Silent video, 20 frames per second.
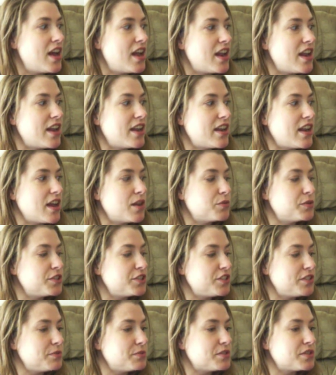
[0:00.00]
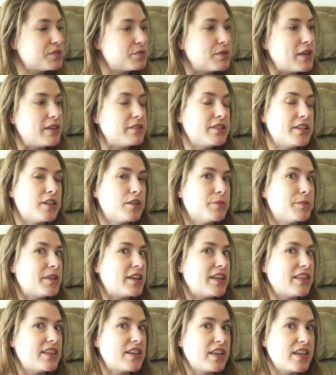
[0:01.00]
And I wish he was around here, but
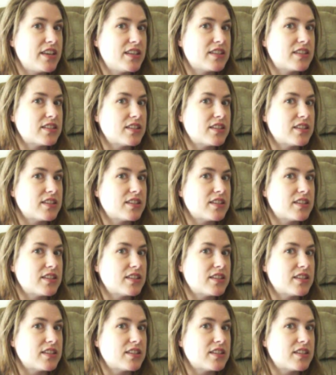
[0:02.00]
I think he's